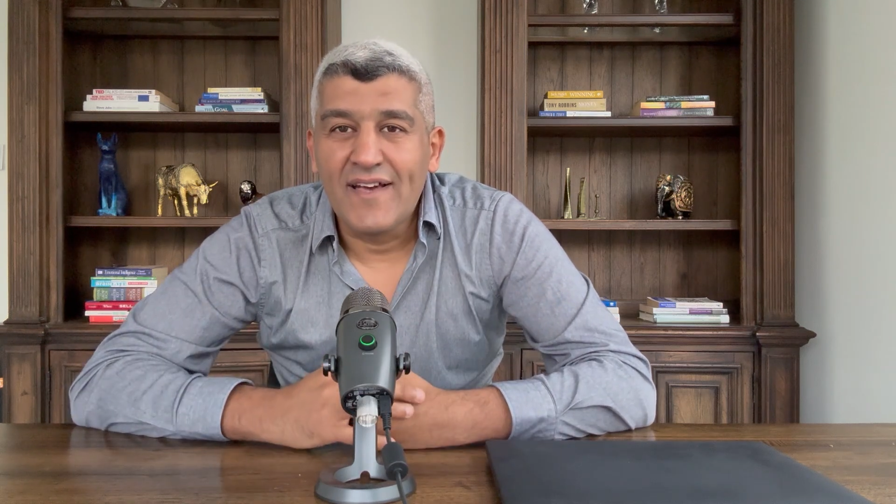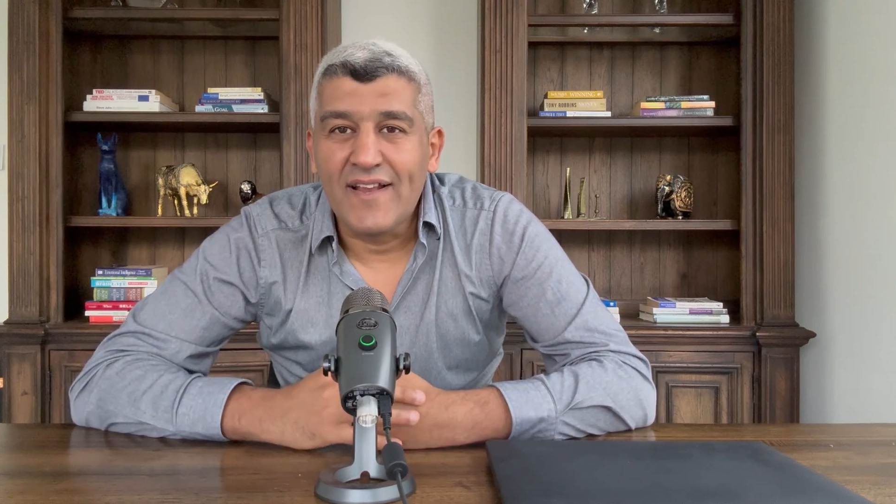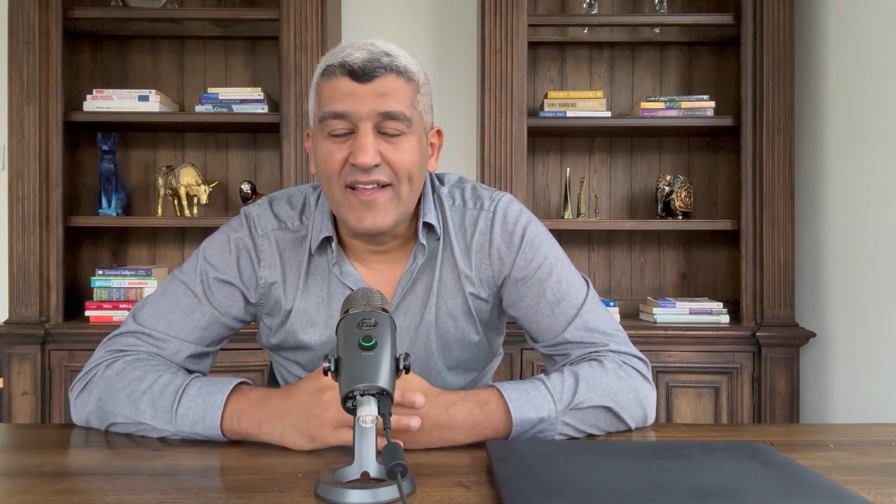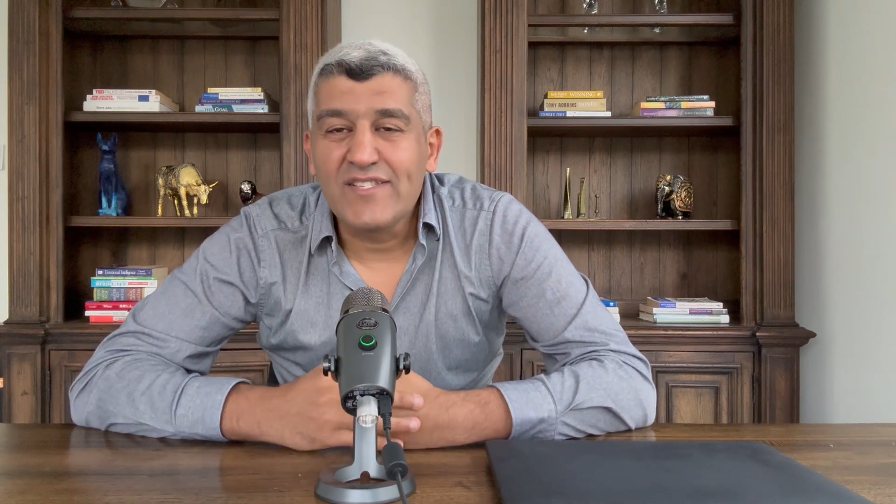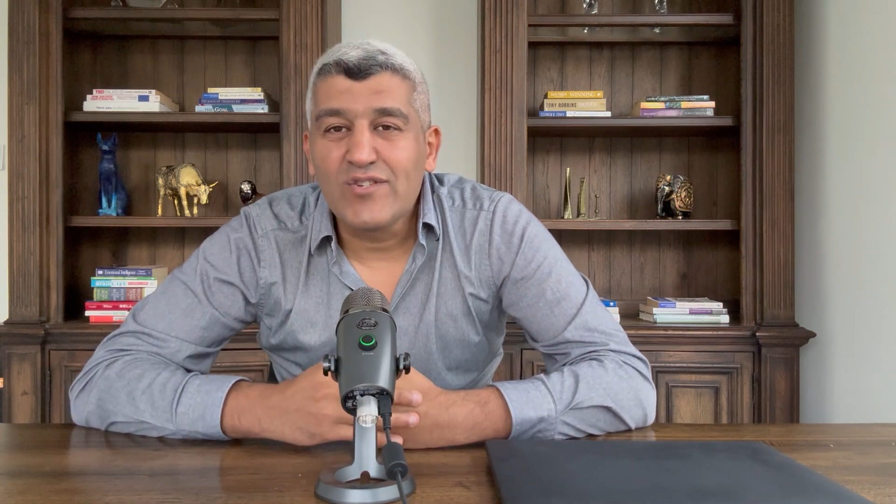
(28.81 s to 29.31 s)

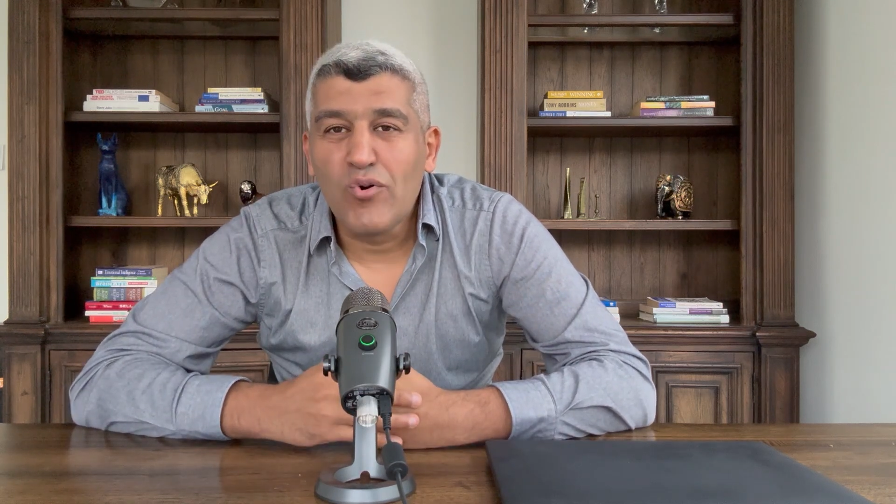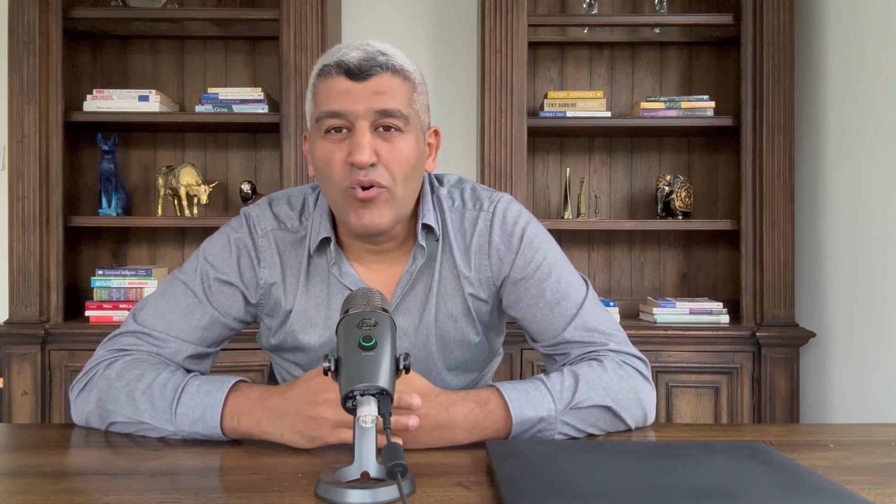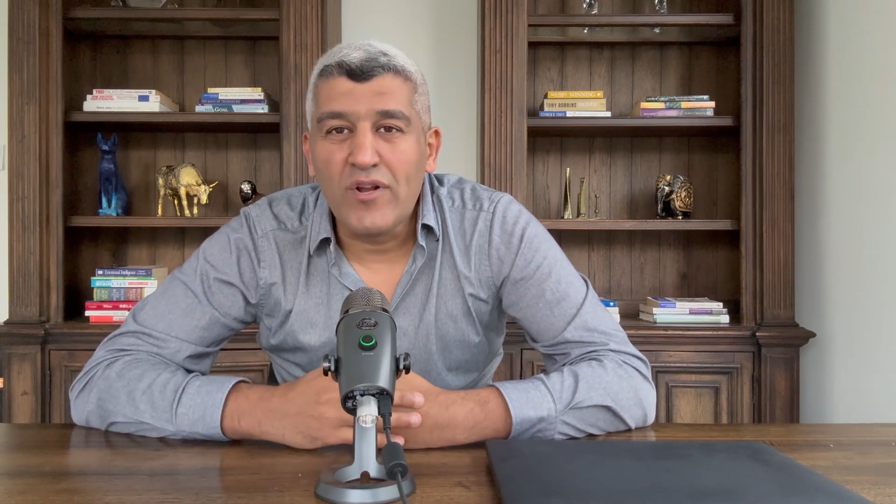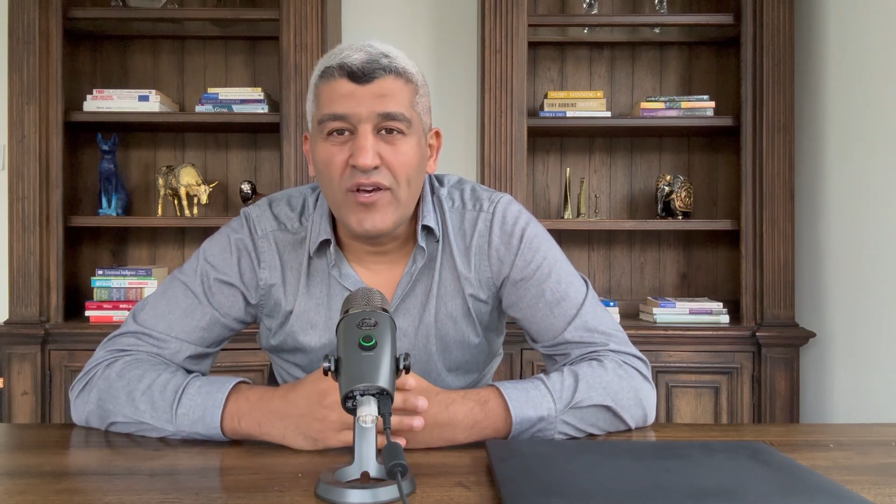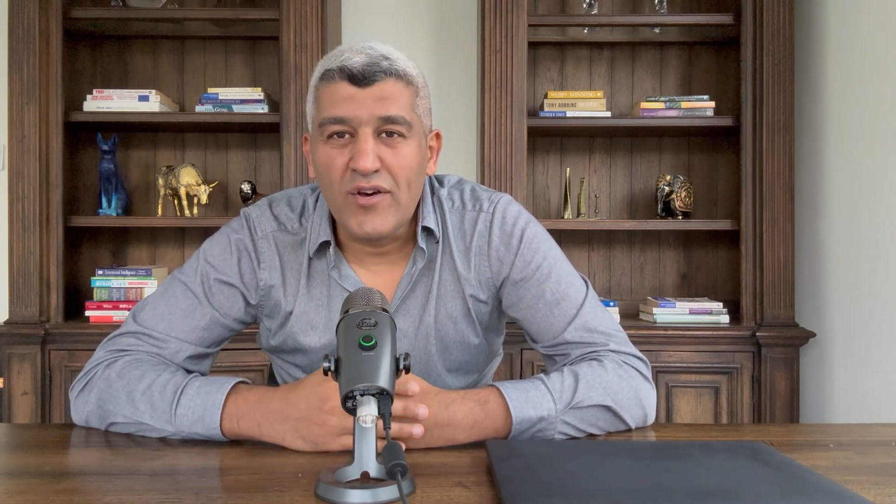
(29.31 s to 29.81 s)
Let's
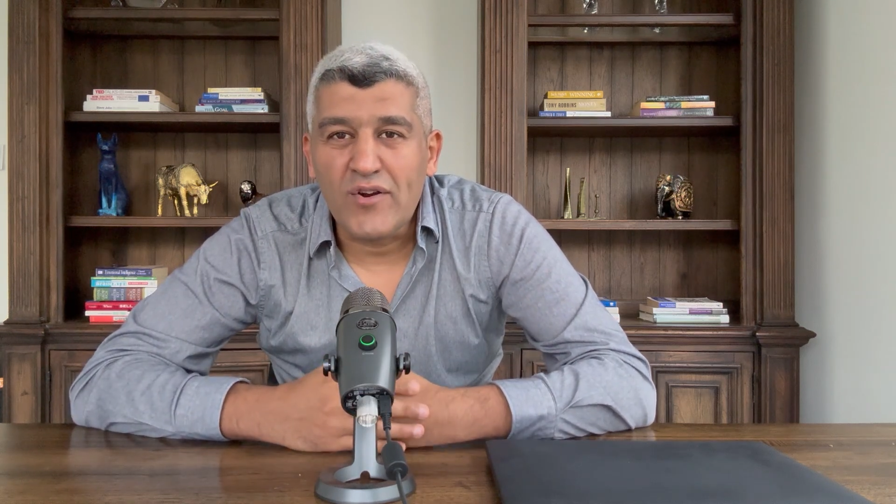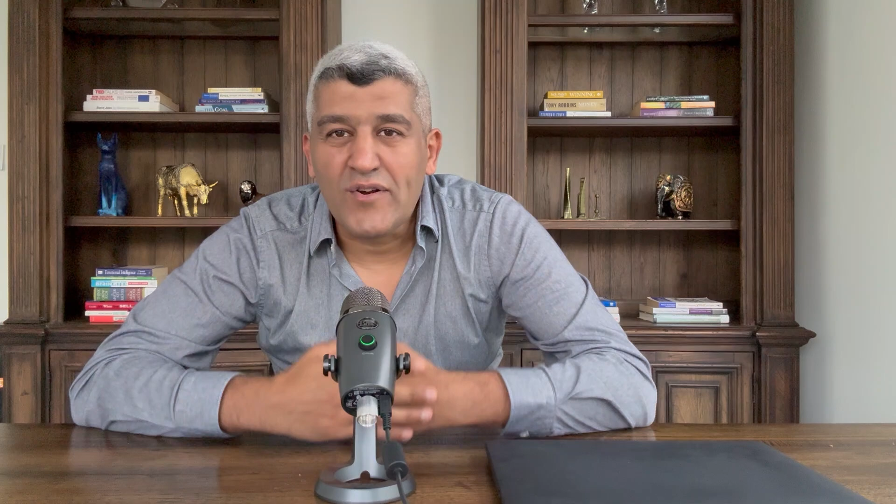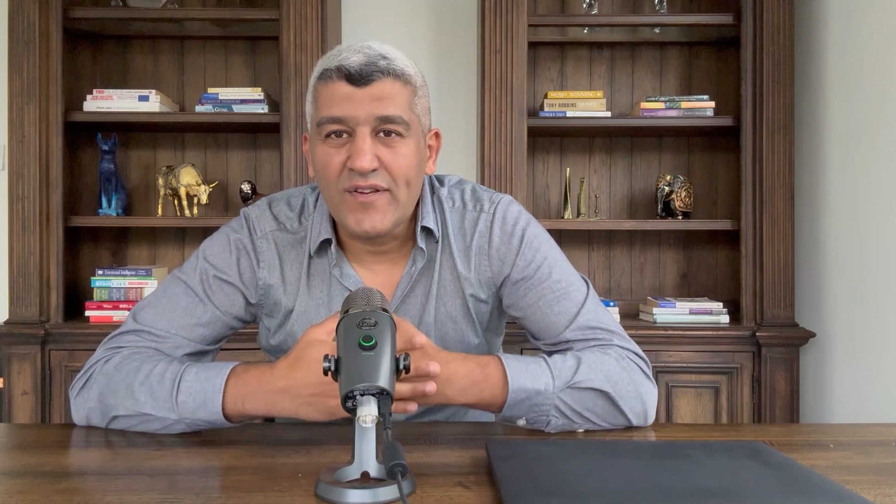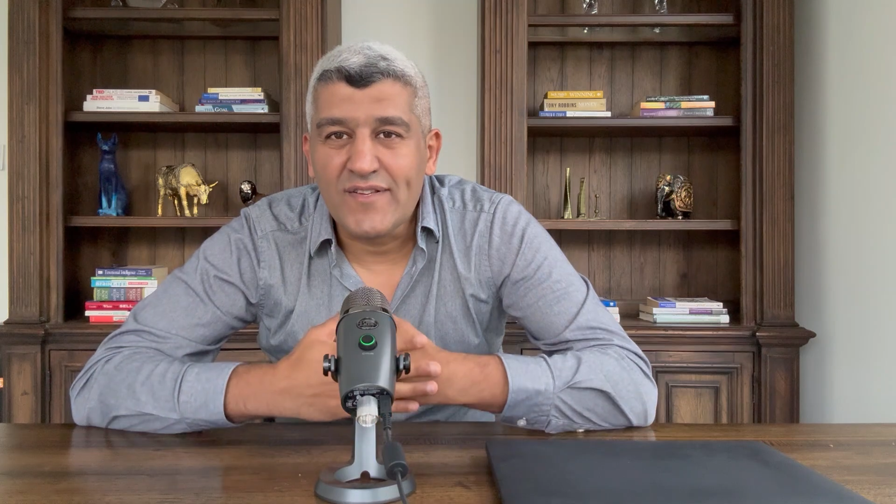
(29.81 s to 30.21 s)
call her